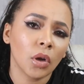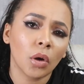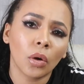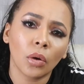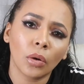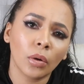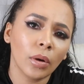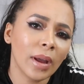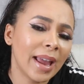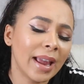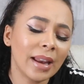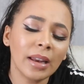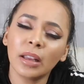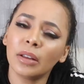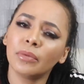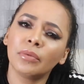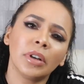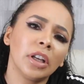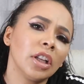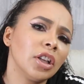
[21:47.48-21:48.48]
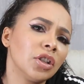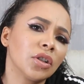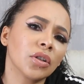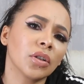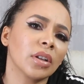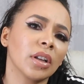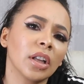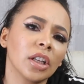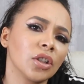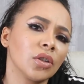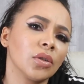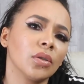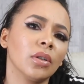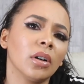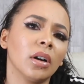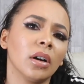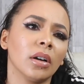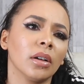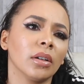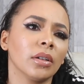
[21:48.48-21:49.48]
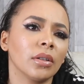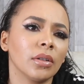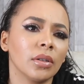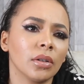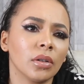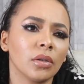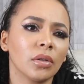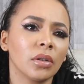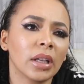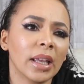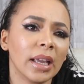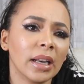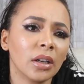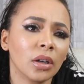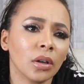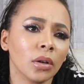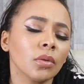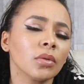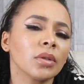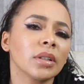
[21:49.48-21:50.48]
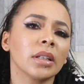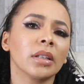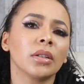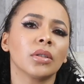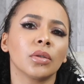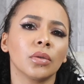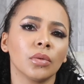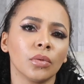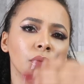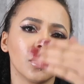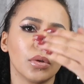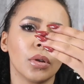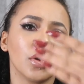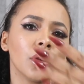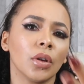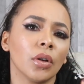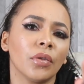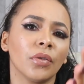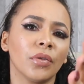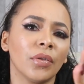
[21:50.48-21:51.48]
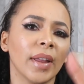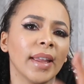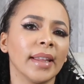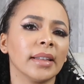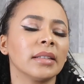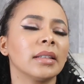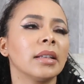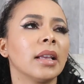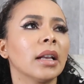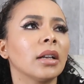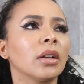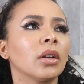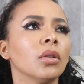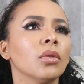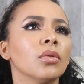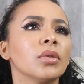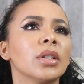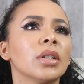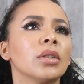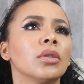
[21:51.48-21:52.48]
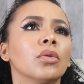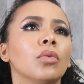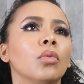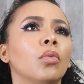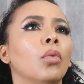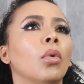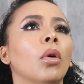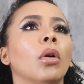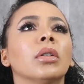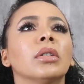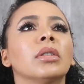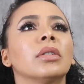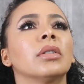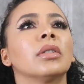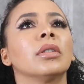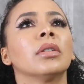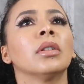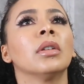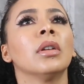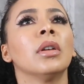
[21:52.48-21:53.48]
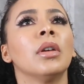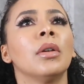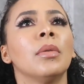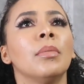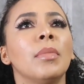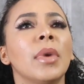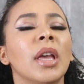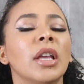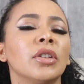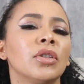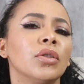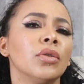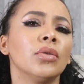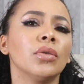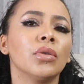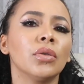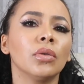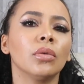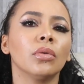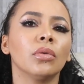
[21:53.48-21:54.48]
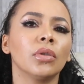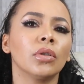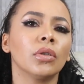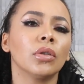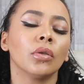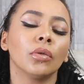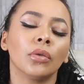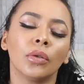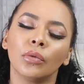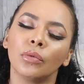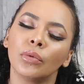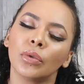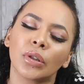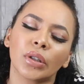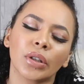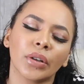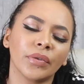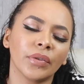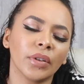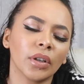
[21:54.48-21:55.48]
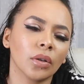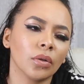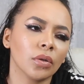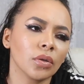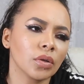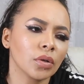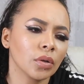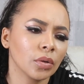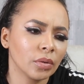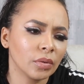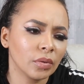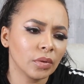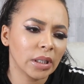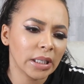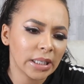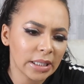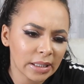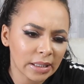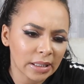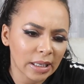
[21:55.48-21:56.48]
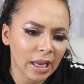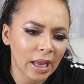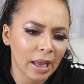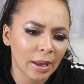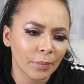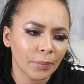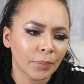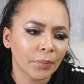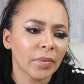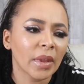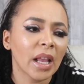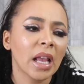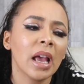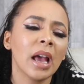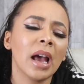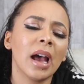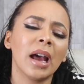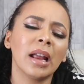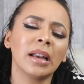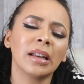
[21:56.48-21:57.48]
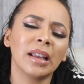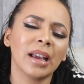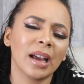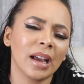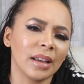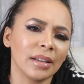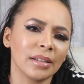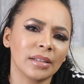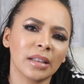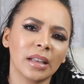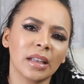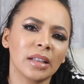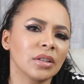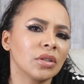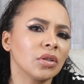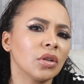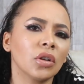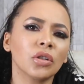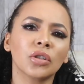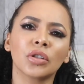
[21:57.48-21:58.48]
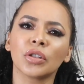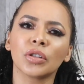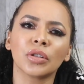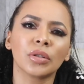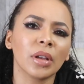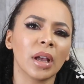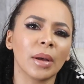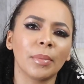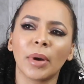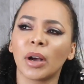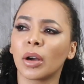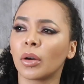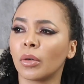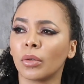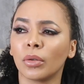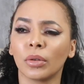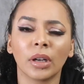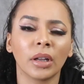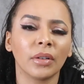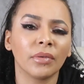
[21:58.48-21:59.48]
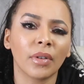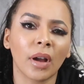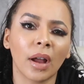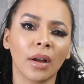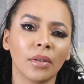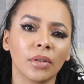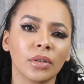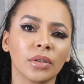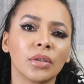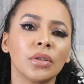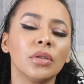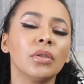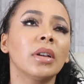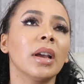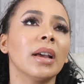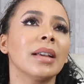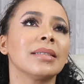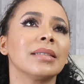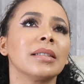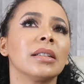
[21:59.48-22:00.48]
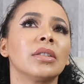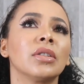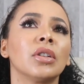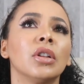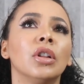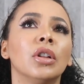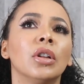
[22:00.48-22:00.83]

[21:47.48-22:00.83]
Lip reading: Or any religion that you are, you know, get closer to your faith, get closer to what makes you you, you know, the roots of it all. So this time, and guys, it's not just about coronavirus. You guys need to